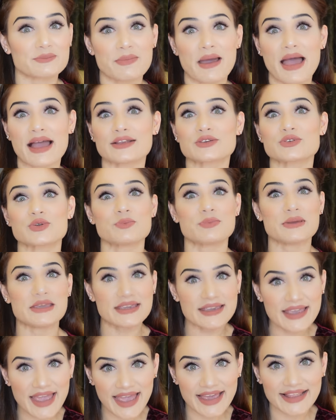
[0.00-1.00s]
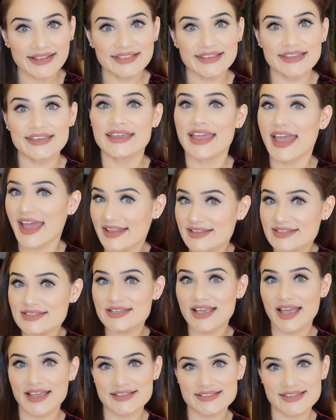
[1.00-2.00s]
back to being healthy and
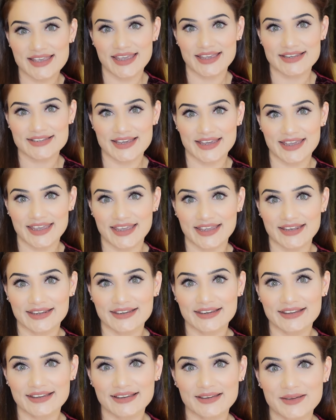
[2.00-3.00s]
size 8 again.